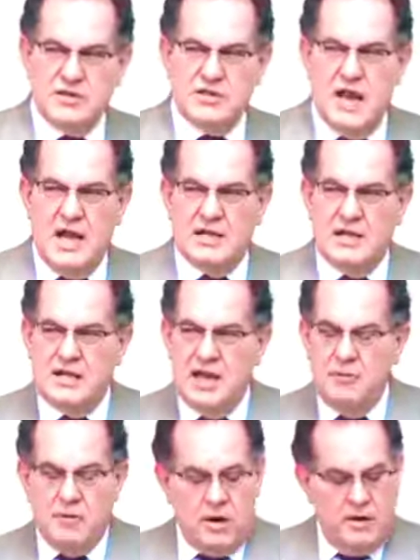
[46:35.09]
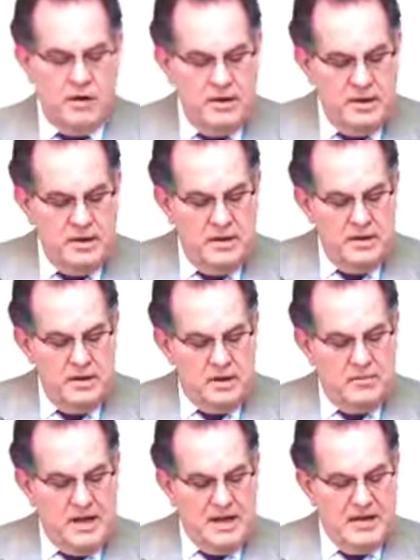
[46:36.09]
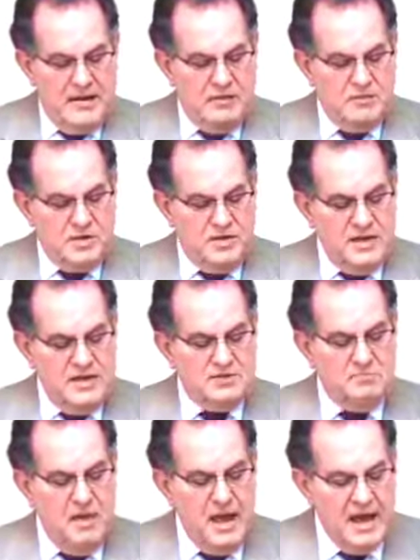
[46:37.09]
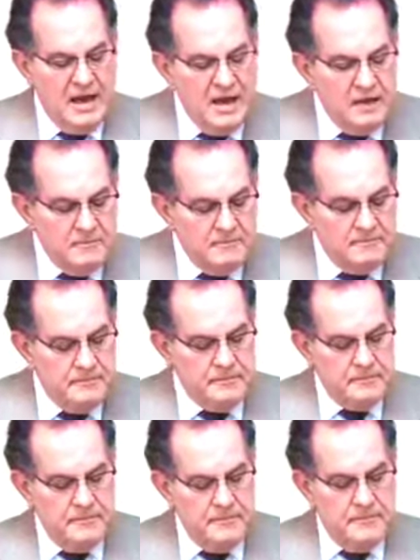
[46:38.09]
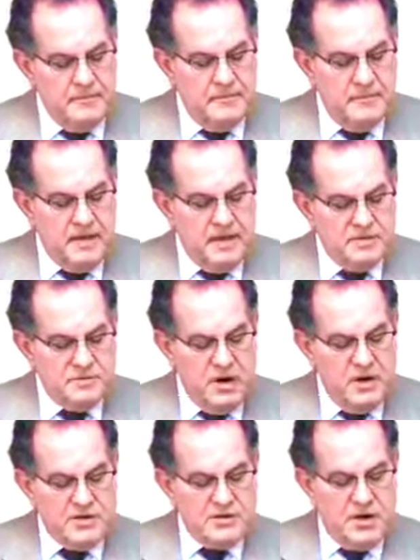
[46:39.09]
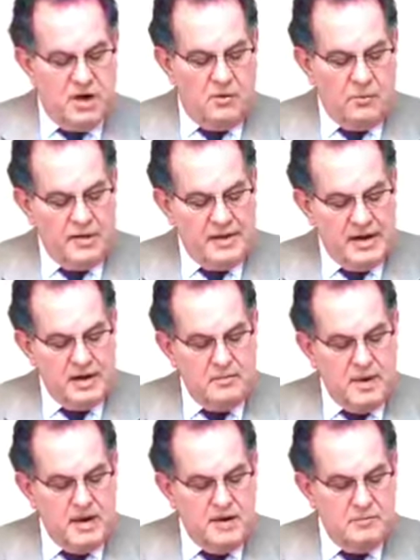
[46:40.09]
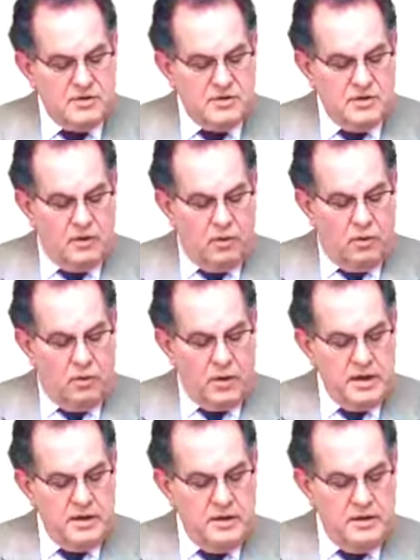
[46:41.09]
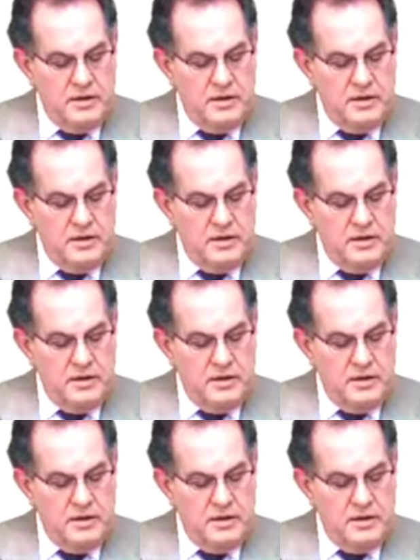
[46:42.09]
It's not that they were commending them to these men, because we already saw where they commended them to the Lord